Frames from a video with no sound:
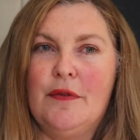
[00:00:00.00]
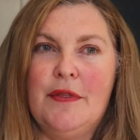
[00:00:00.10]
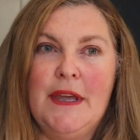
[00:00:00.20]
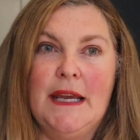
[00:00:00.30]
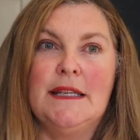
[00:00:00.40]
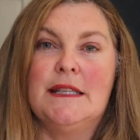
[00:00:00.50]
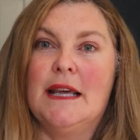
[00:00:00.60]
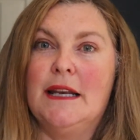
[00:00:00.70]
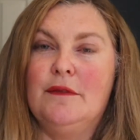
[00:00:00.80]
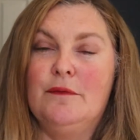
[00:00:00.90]
things
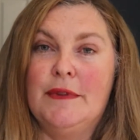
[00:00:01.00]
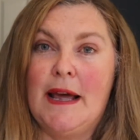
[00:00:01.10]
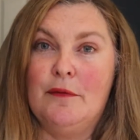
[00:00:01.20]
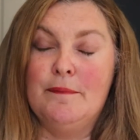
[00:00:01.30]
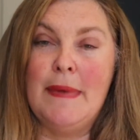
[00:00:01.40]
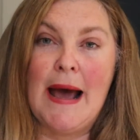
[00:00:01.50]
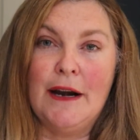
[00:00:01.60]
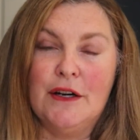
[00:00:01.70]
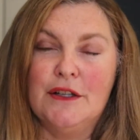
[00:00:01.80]
that matter